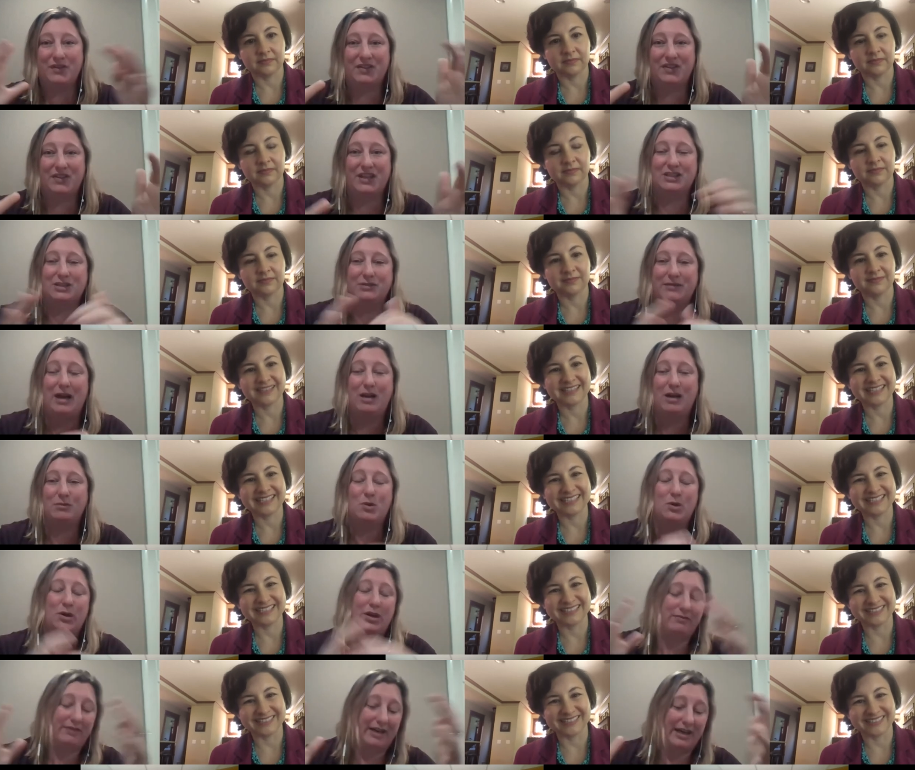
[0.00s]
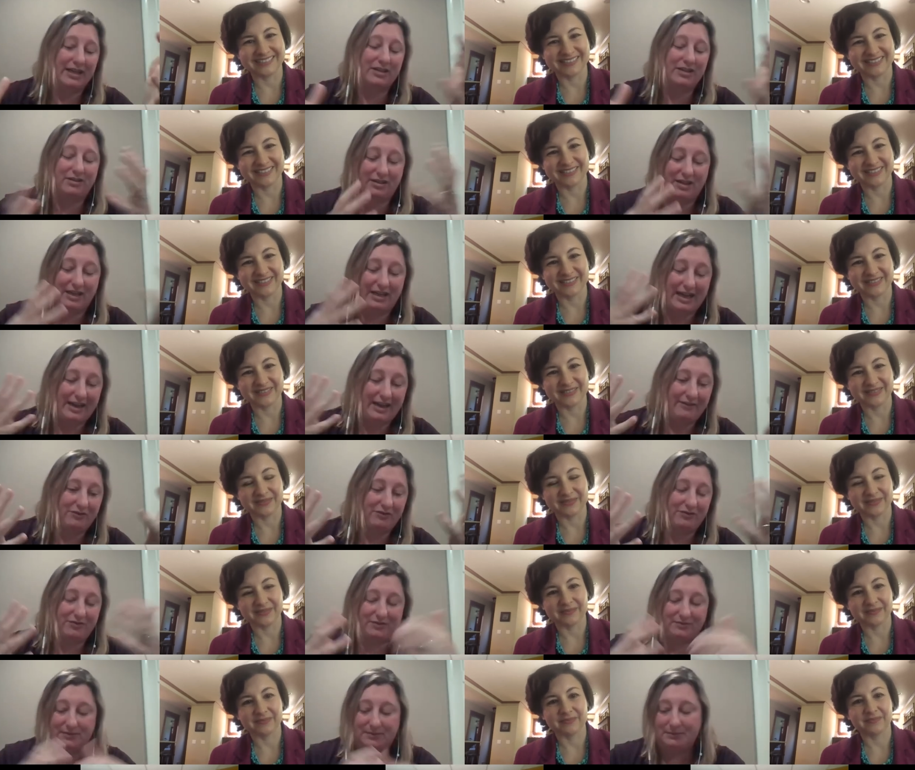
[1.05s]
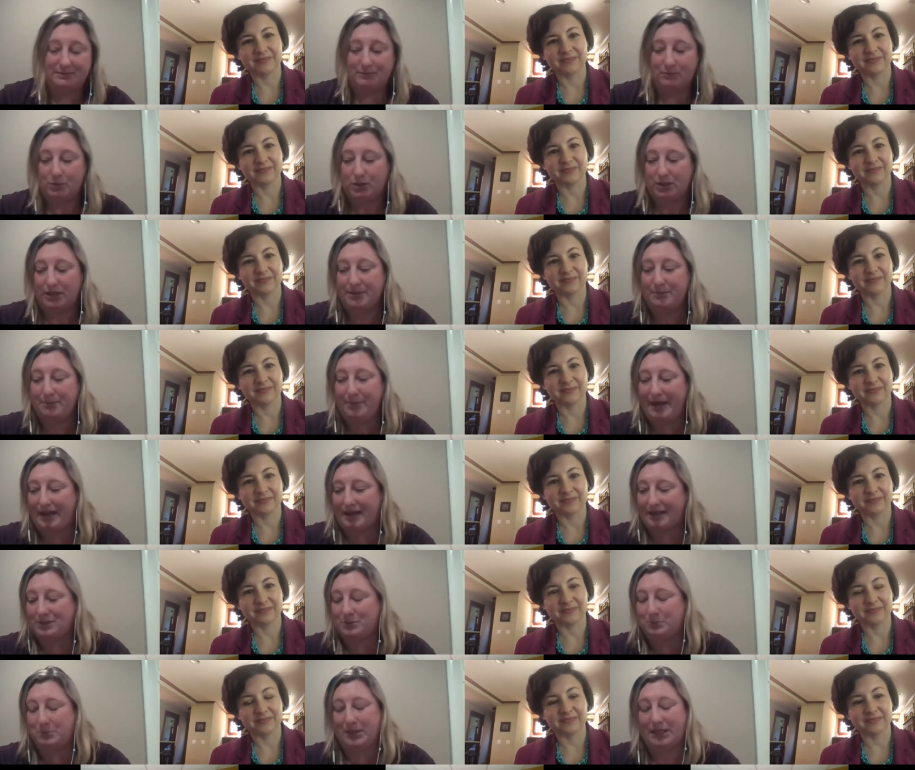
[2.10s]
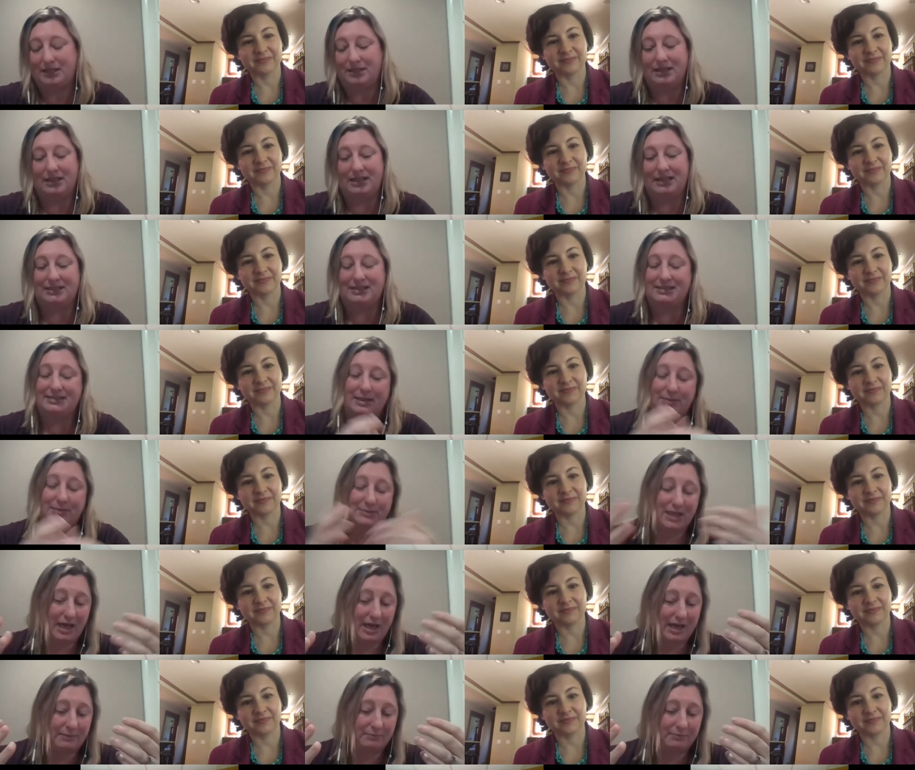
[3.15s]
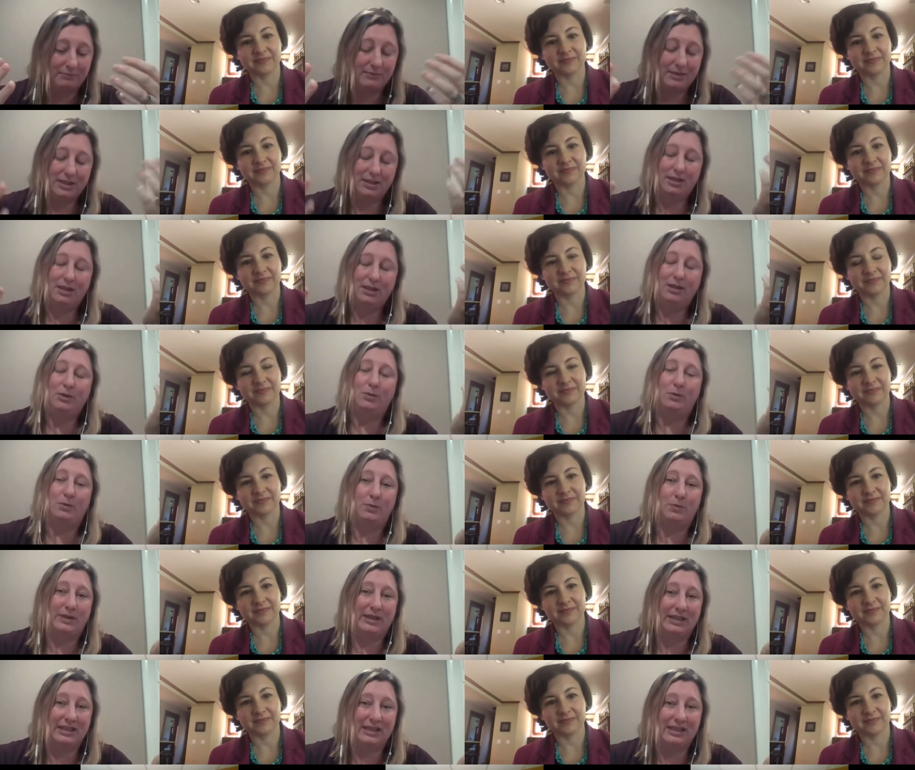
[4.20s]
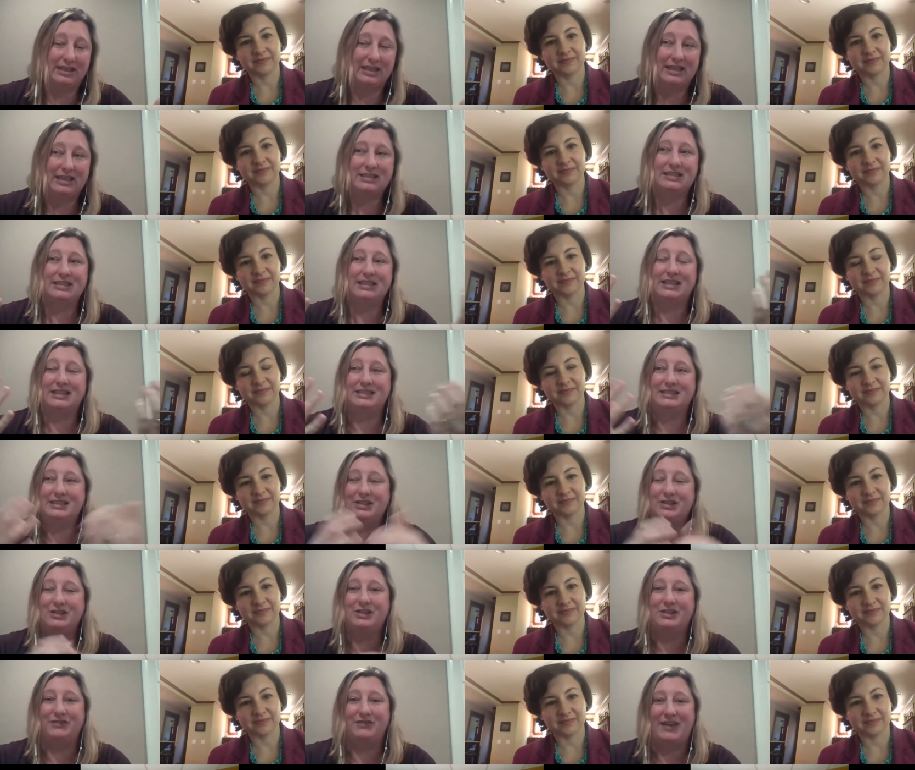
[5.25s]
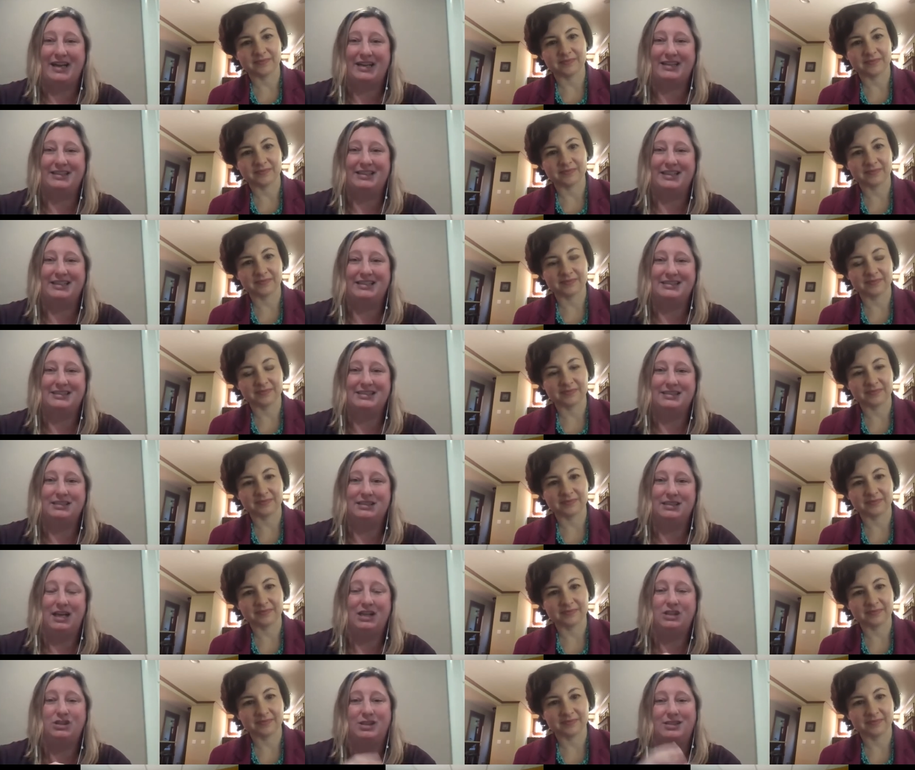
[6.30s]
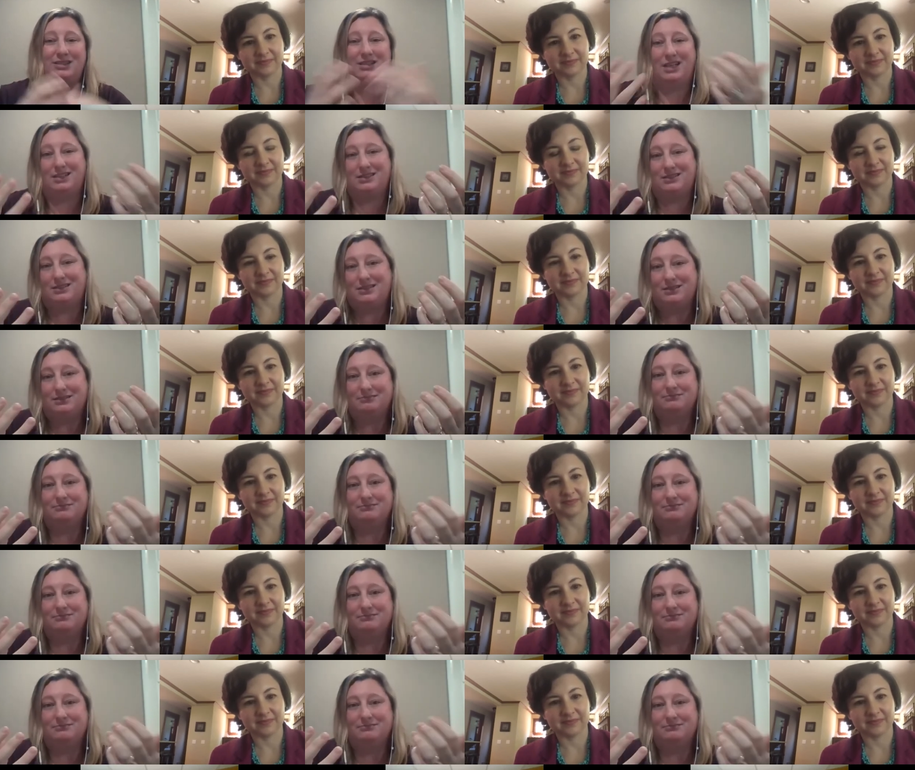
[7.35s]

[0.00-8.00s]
Speaker 1: things around more, right, you're going to have more impacts. But at the same time, we need to consider the fact that it's not just us.